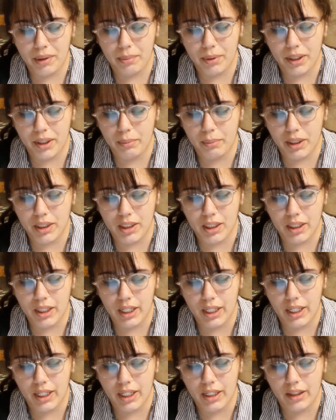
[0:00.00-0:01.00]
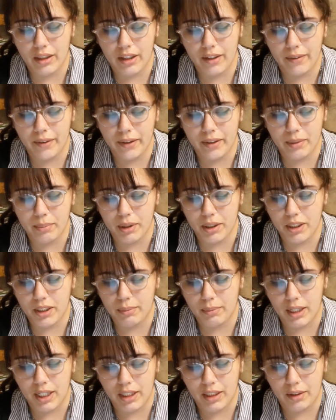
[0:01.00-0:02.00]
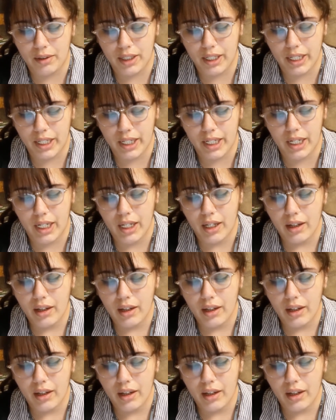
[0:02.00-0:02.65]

but you mustn't think I didn't love you as much as Matthew did.